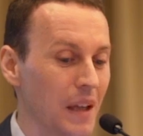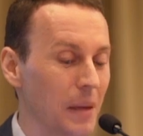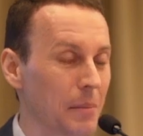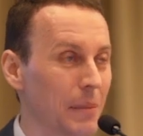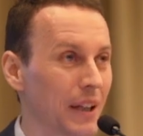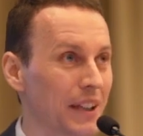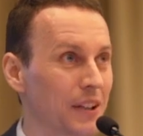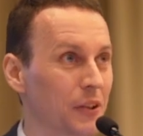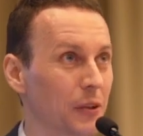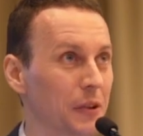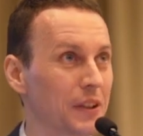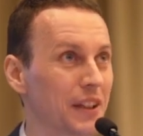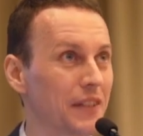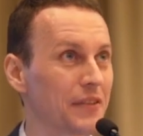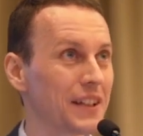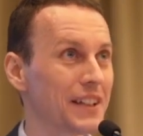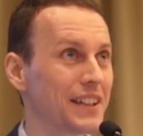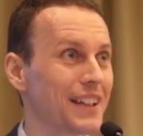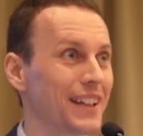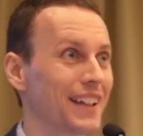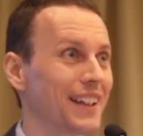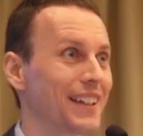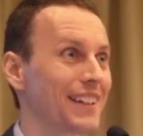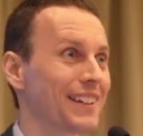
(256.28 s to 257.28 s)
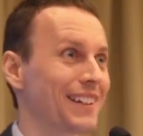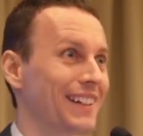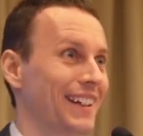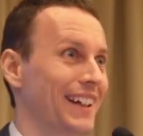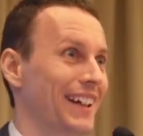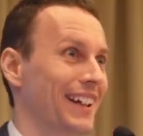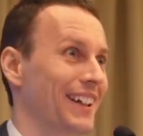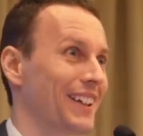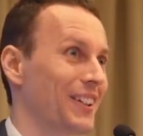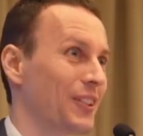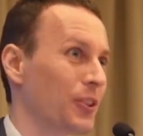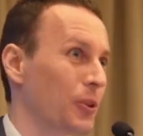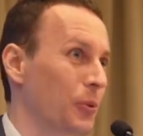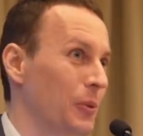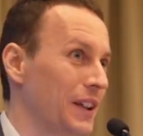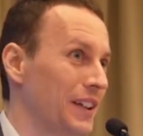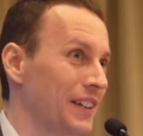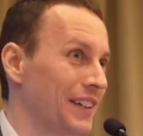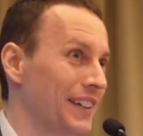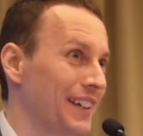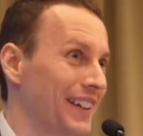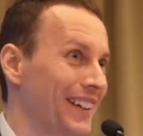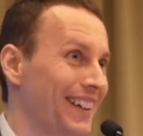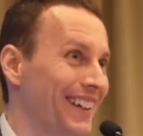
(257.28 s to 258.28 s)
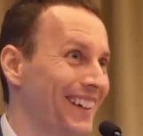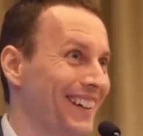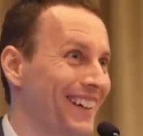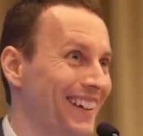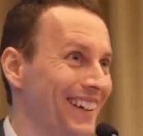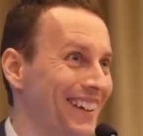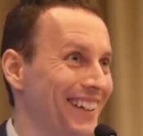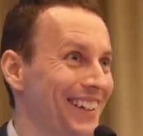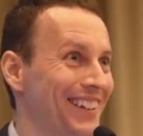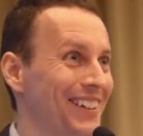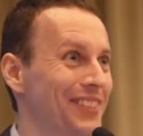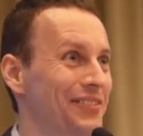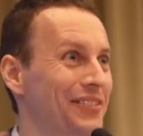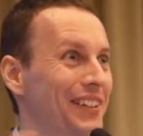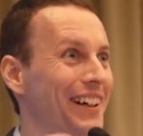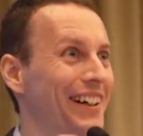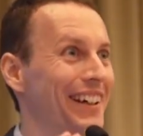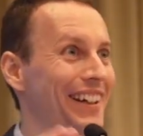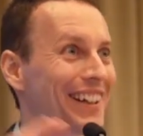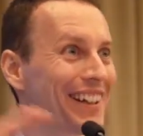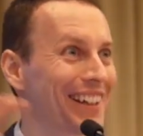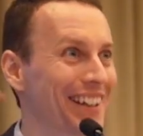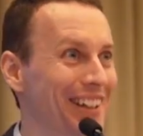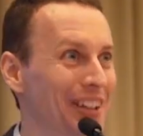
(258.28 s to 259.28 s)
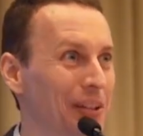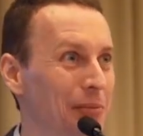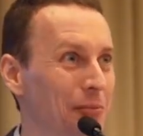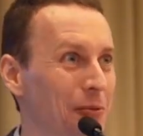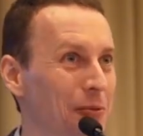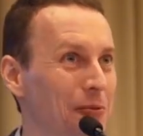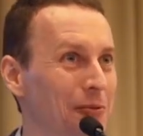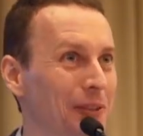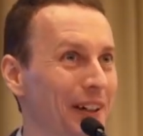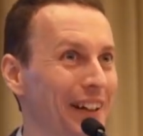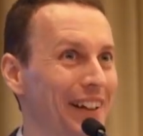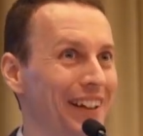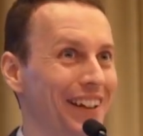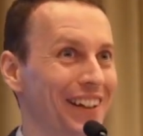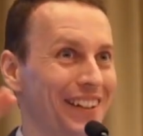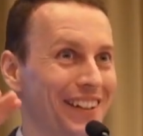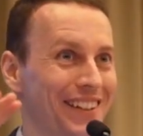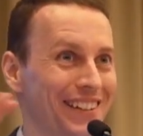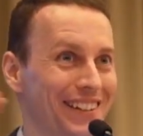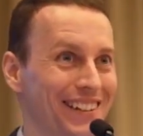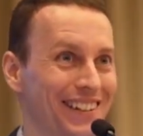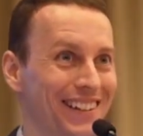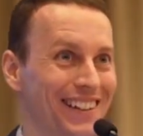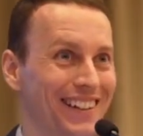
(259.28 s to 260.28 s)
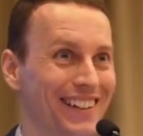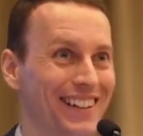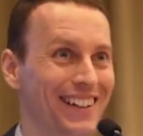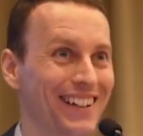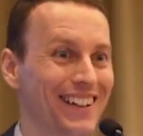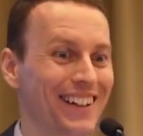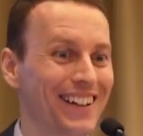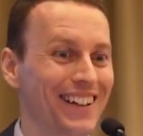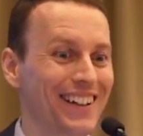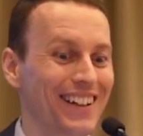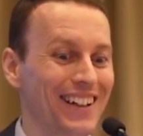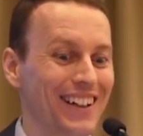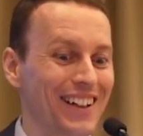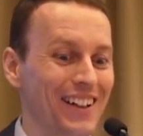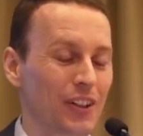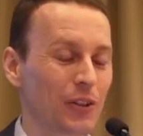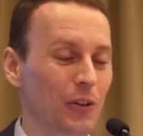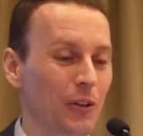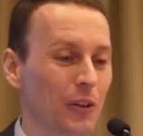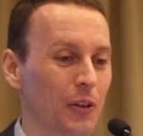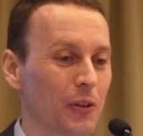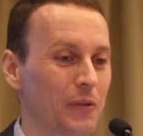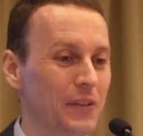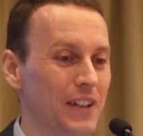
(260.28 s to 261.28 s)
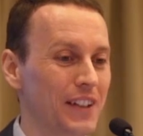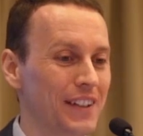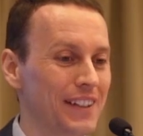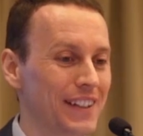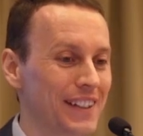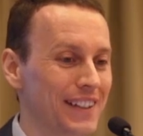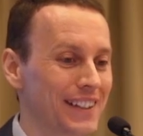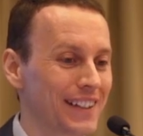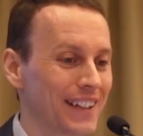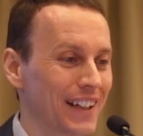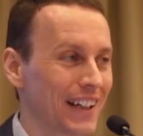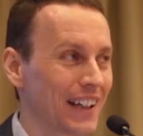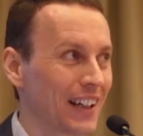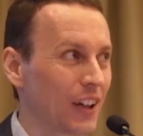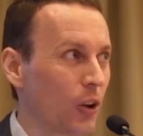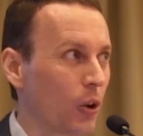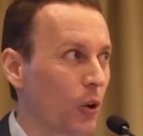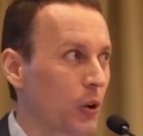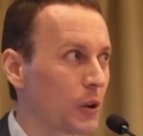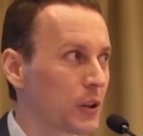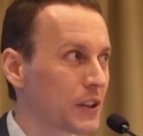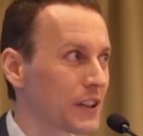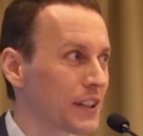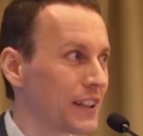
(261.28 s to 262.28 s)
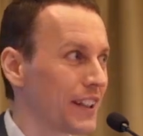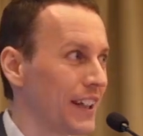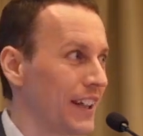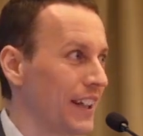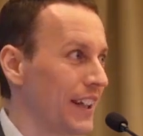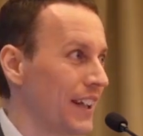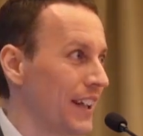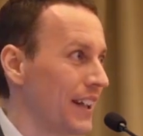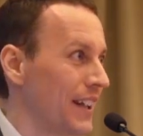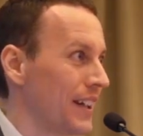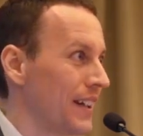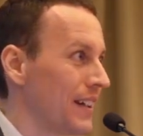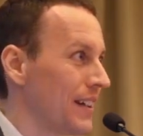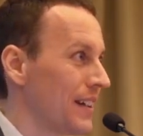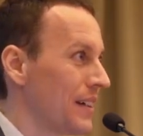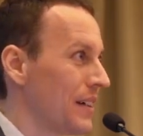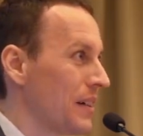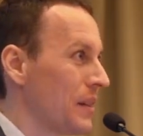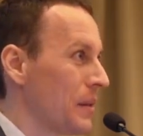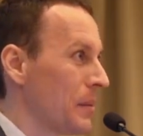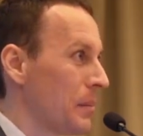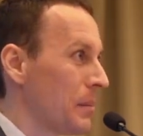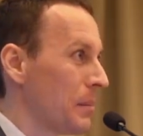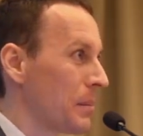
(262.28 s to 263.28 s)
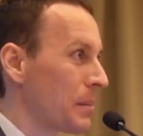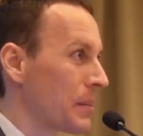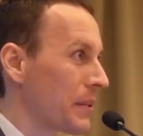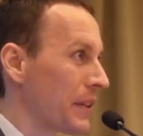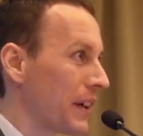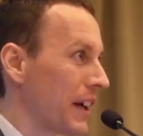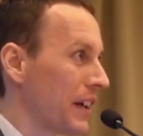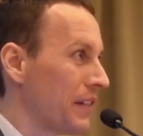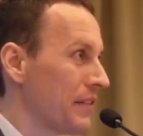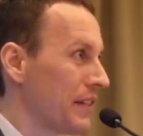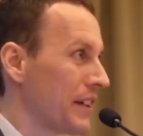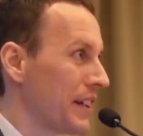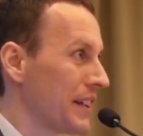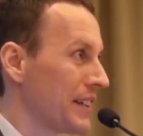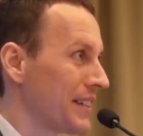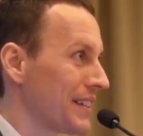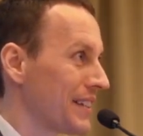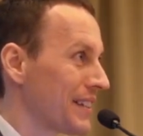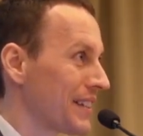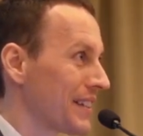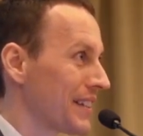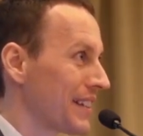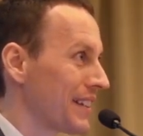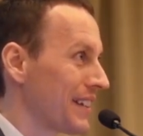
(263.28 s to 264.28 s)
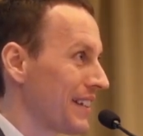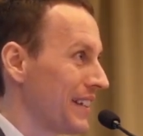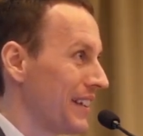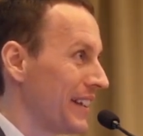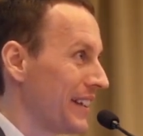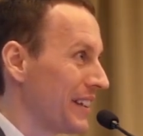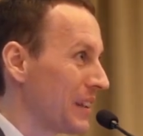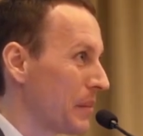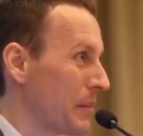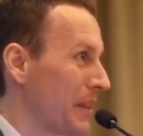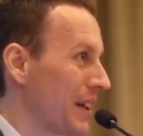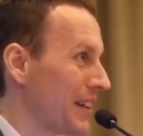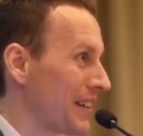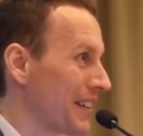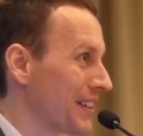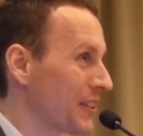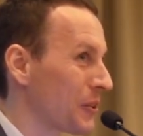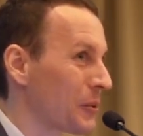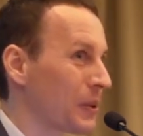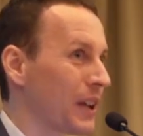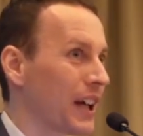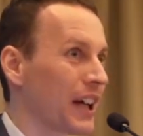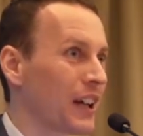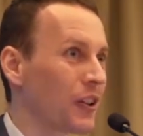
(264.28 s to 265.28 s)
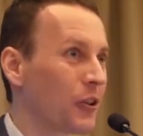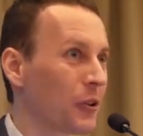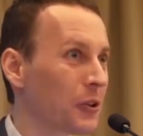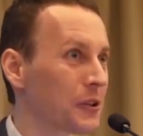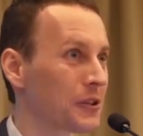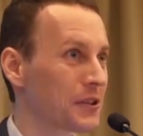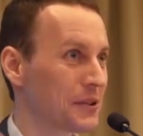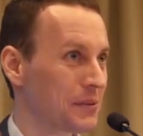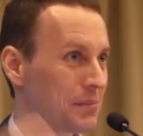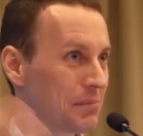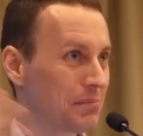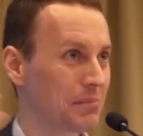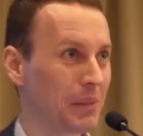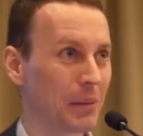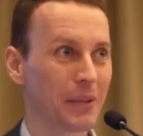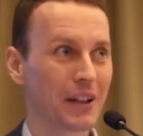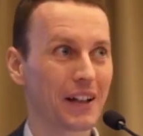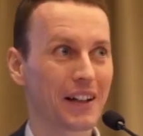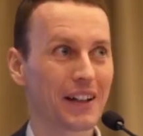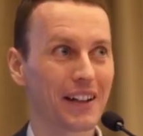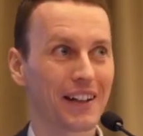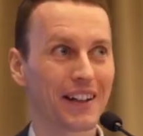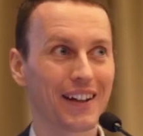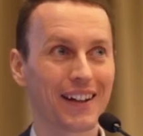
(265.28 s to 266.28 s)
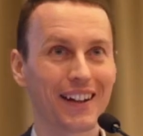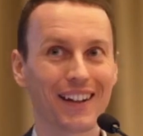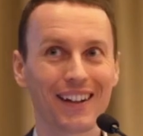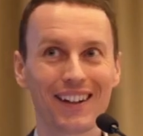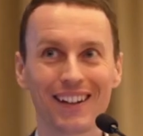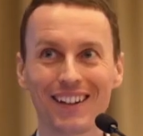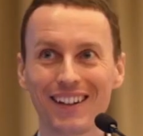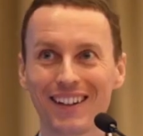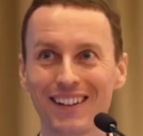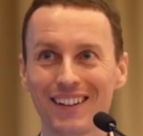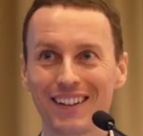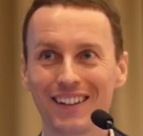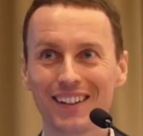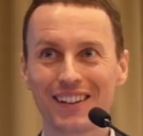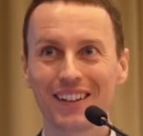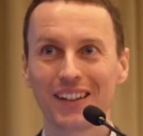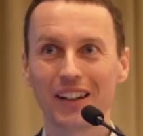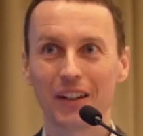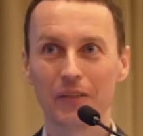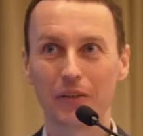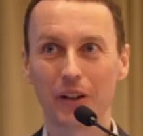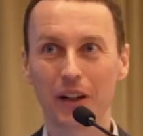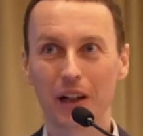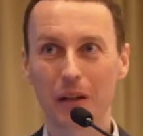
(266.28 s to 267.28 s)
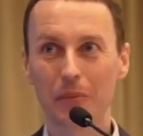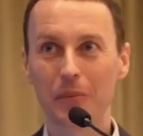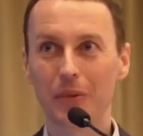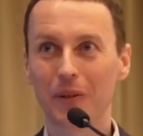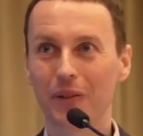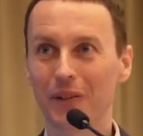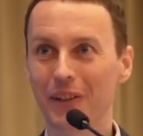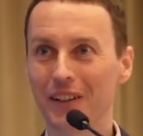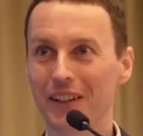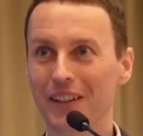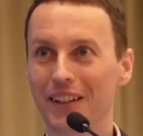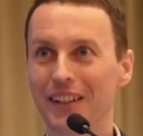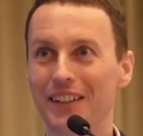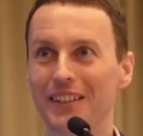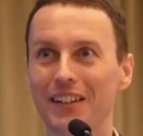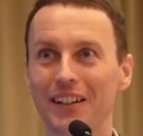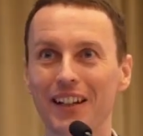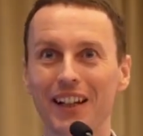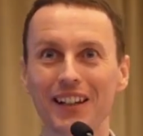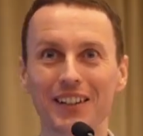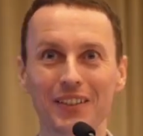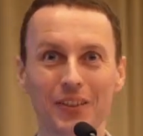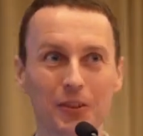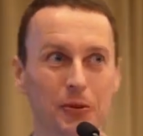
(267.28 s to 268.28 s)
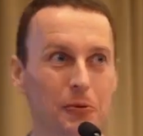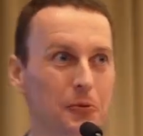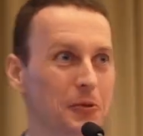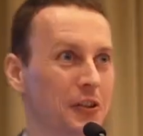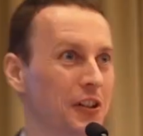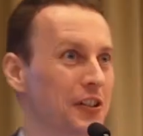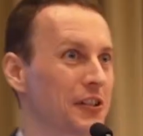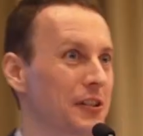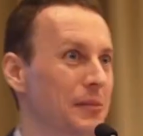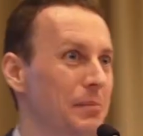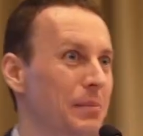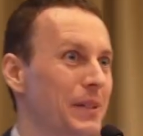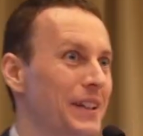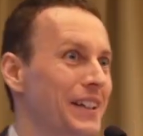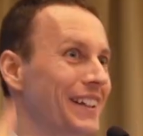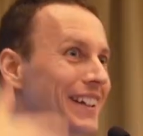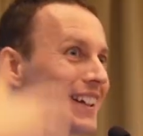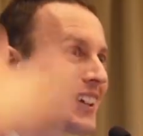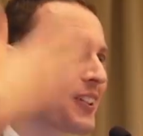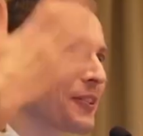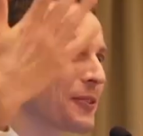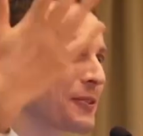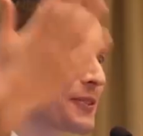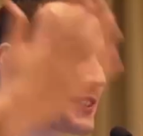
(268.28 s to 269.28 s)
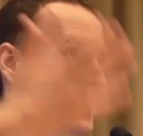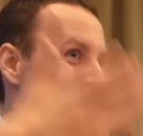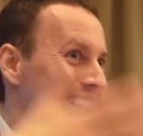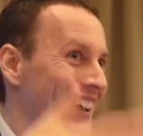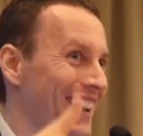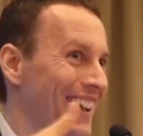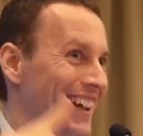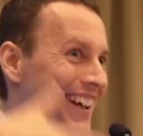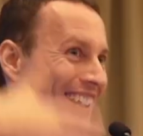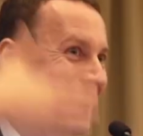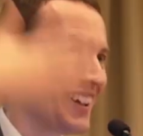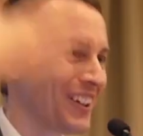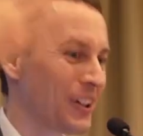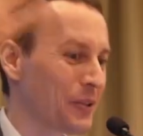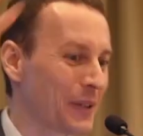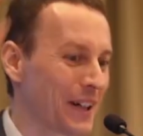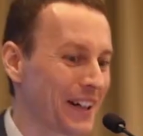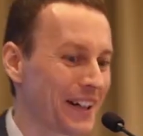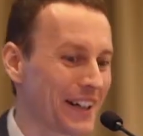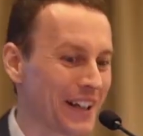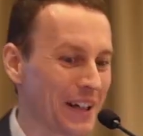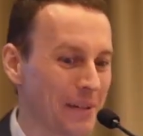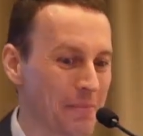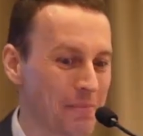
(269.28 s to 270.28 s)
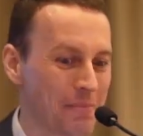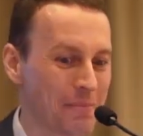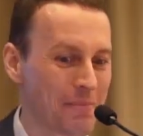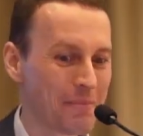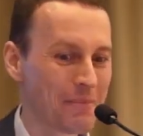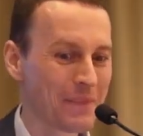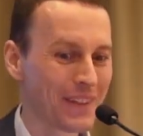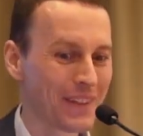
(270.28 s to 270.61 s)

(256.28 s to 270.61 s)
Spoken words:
But not everything is like so easy flying, like smooth flying in here. So a lot of these data are locked in private databases, so they are not publicly available on the internet, so ChatGPT cannot query them.